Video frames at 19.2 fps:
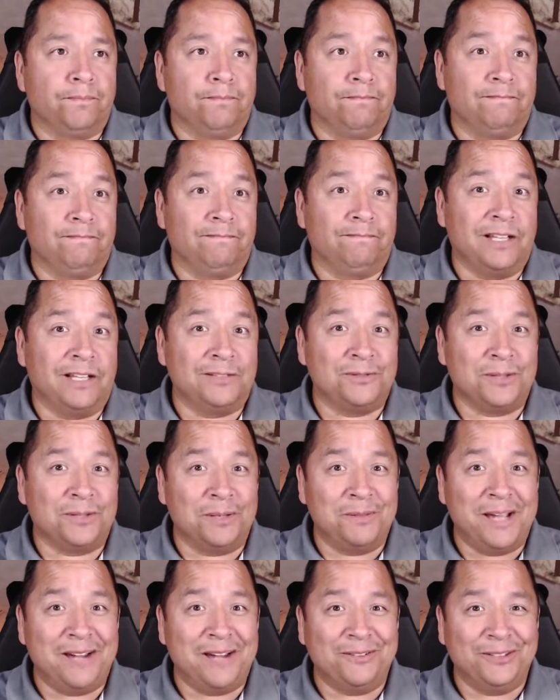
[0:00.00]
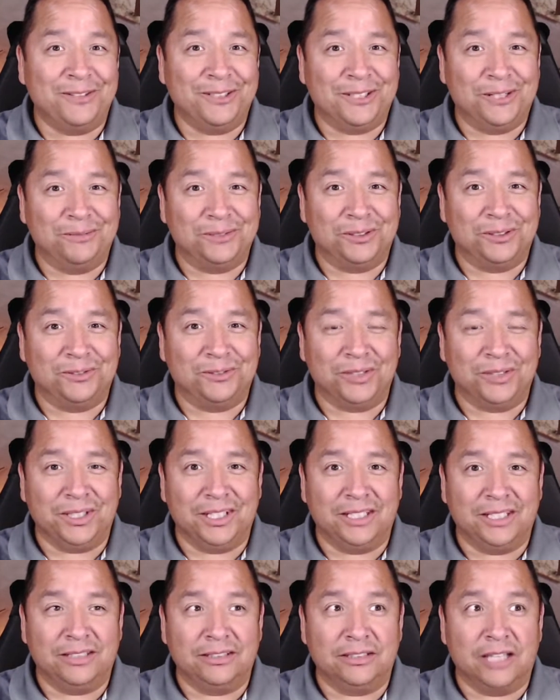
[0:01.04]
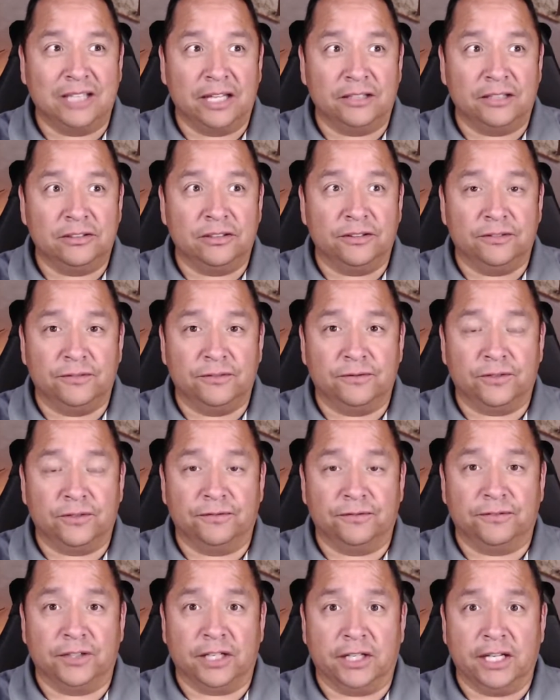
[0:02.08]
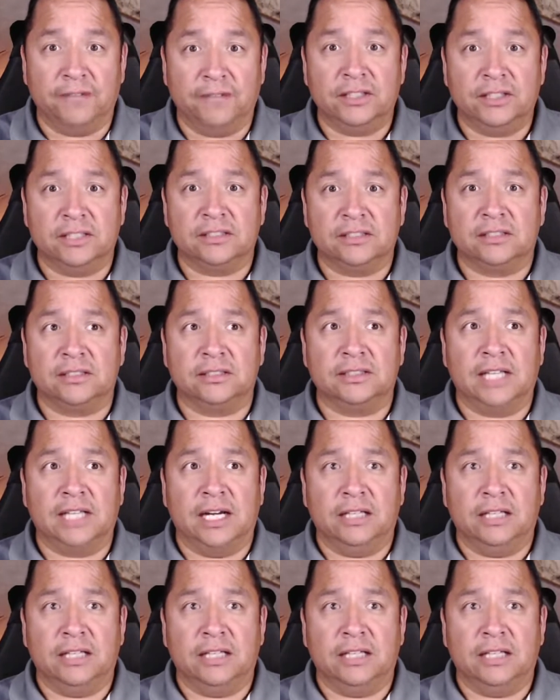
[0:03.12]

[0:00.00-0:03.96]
that's where I'm at when it comes to for forgiveness, is that